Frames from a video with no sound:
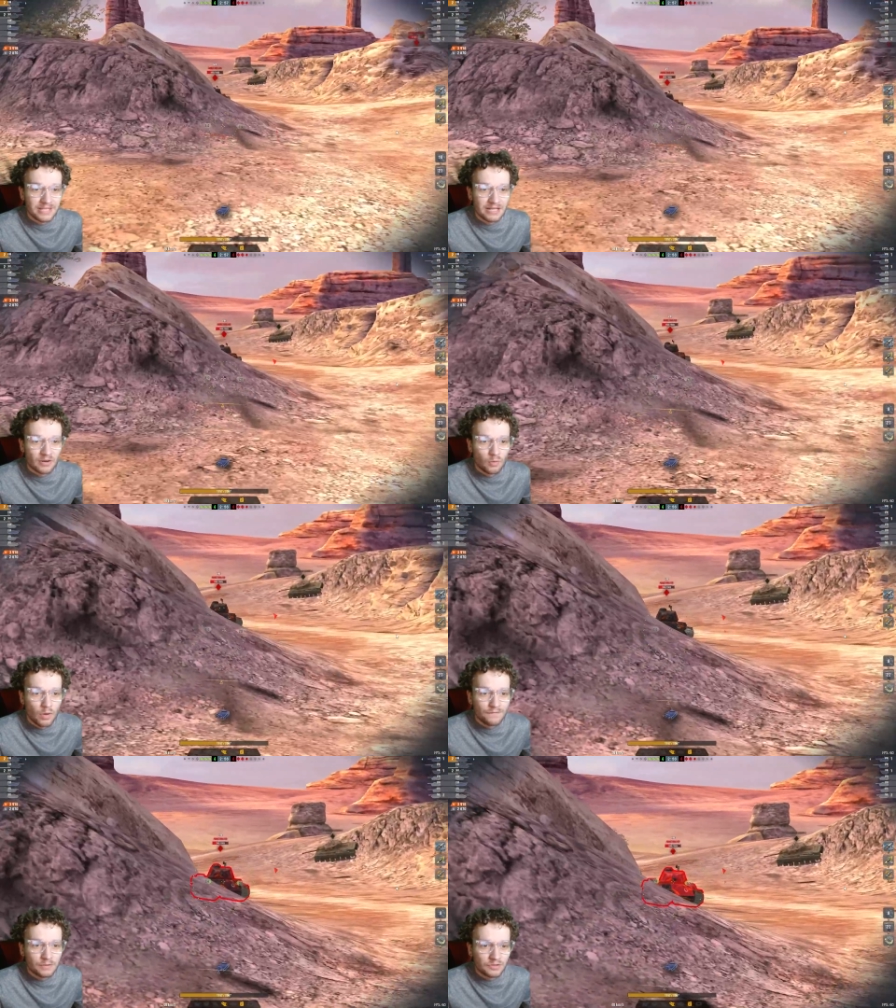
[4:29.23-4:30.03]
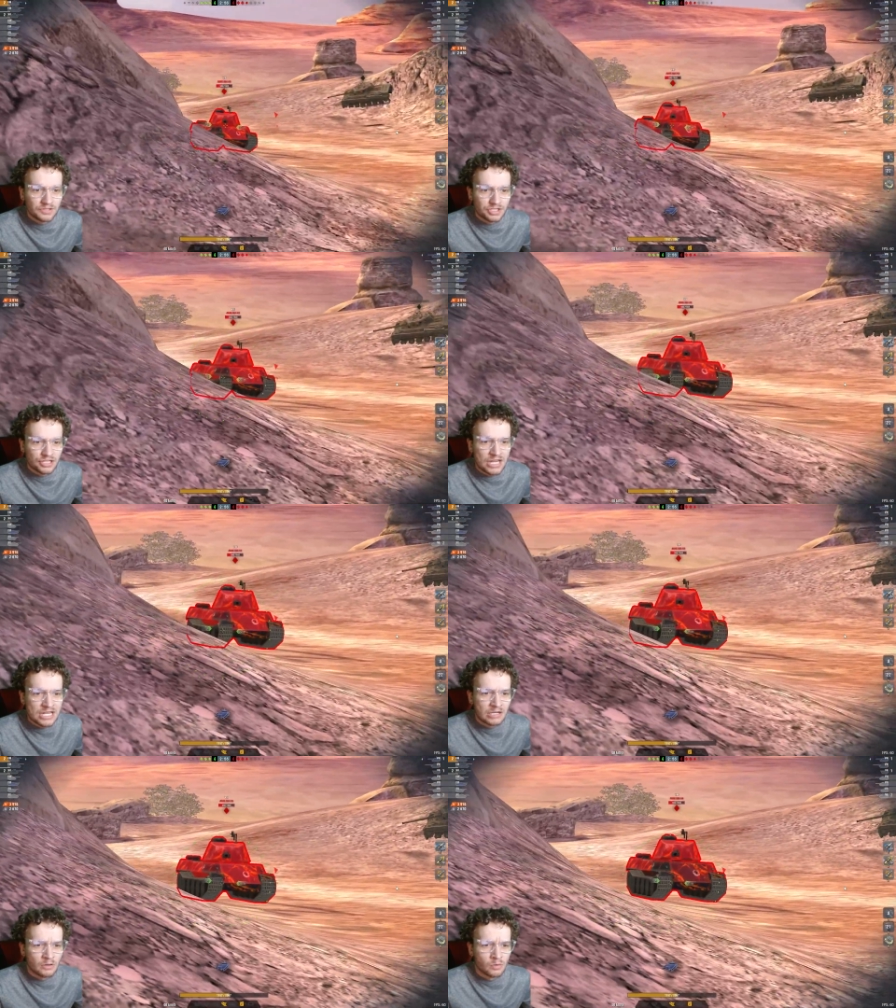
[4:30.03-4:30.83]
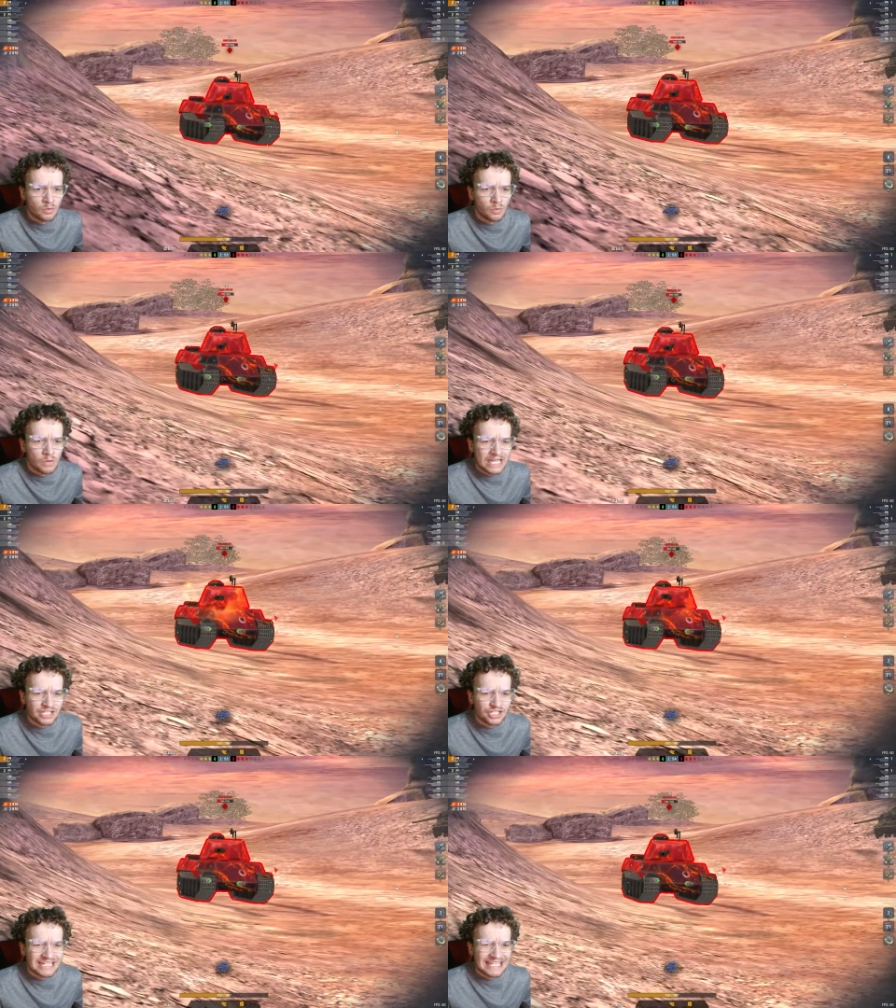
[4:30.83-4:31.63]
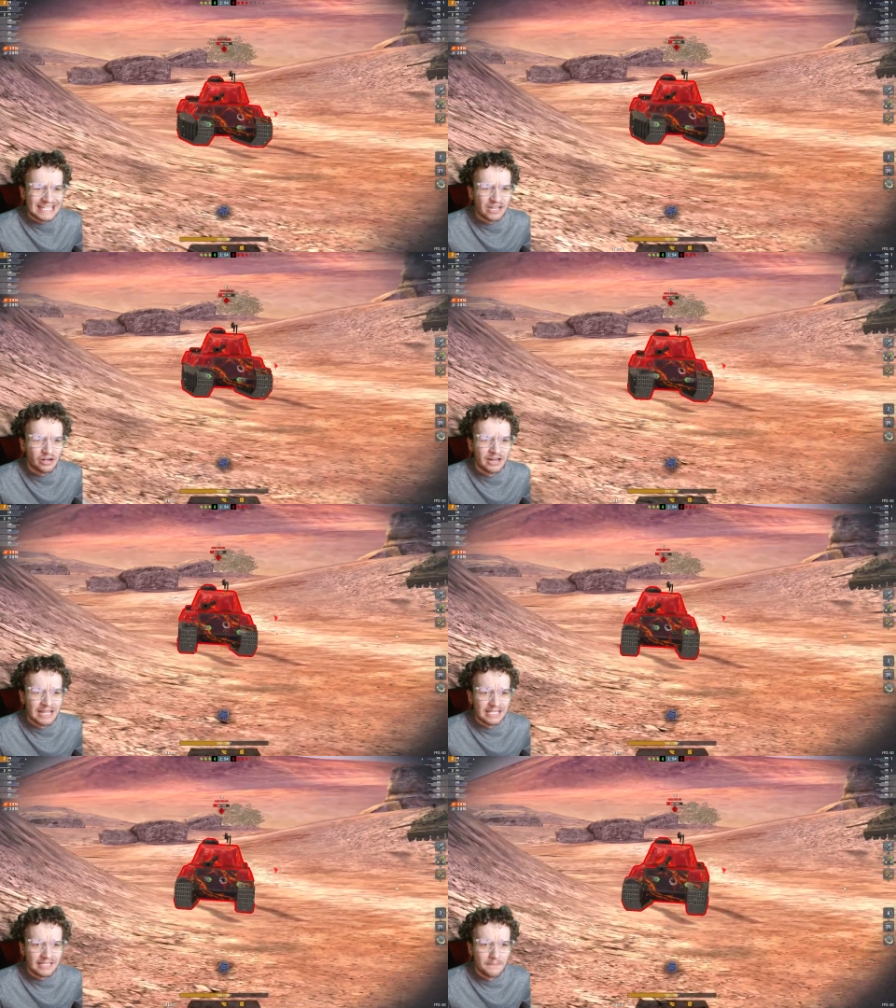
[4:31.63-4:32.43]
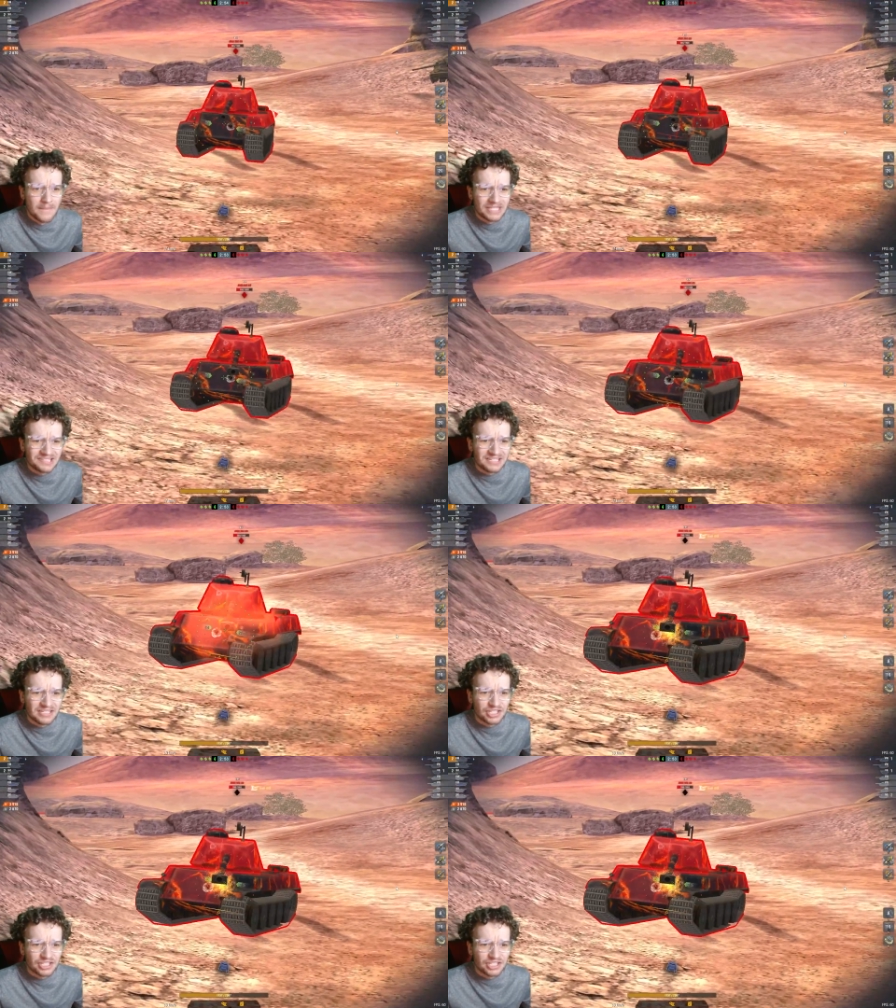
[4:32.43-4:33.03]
in a 1v1 situation here. He misses his